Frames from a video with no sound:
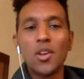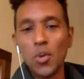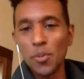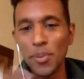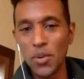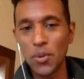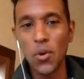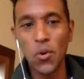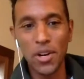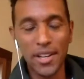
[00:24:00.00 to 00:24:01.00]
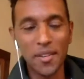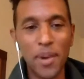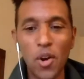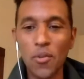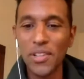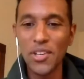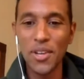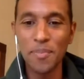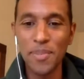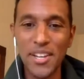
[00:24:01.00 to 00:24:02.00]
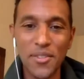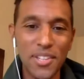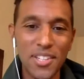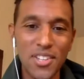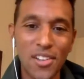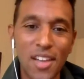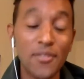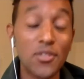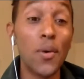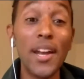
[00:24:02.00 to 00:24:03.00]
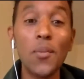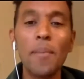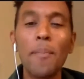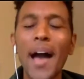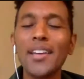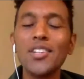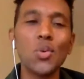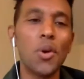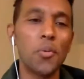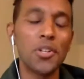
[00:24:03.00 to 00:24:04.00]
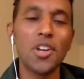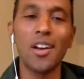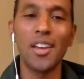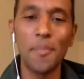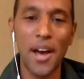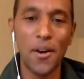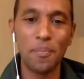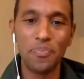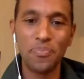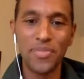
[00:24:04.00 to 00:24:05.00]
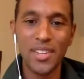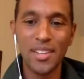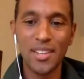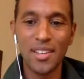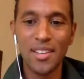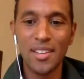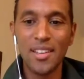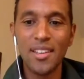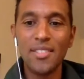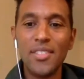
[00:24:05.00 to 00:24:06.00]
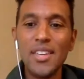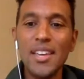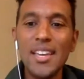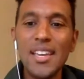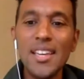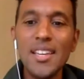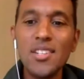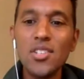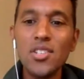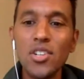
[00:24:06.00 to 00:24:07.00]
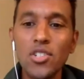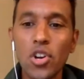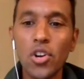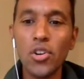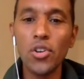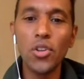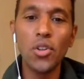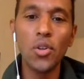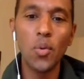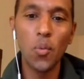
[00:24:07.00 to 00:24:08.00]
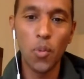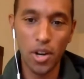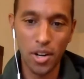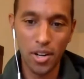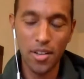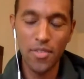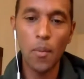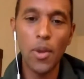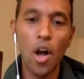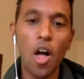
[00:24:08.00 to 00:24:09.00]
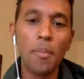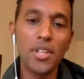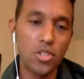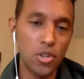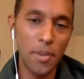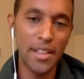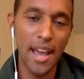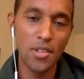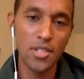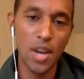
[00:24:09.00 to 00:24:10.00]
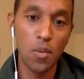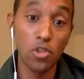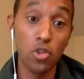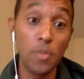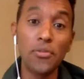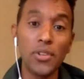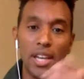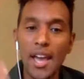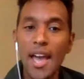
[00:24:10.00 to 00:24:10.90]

will be a recording, but hopefully you can be here for this all live. So anyway, back into what we're talking about. The internal work that we all must do to make the outside world show up differently.